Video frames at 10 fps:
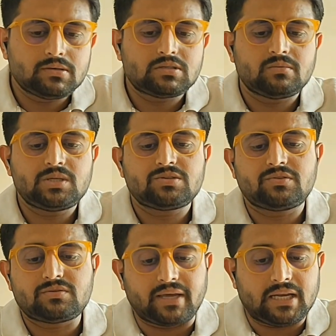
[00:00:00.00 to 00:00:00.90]
customer is
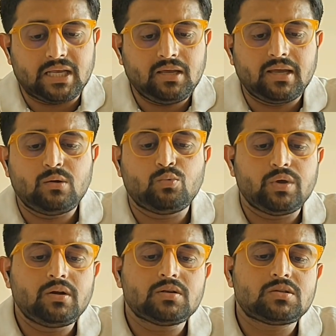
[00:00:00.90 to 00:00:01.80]
residing and
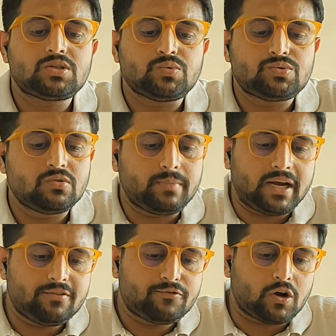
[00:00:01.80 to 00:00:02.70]
where does he choose to
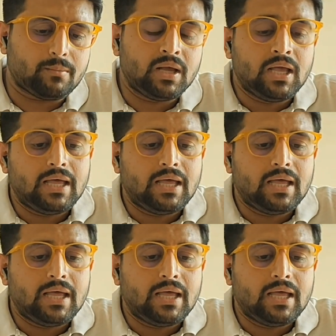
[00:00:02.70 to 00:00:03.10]
bank from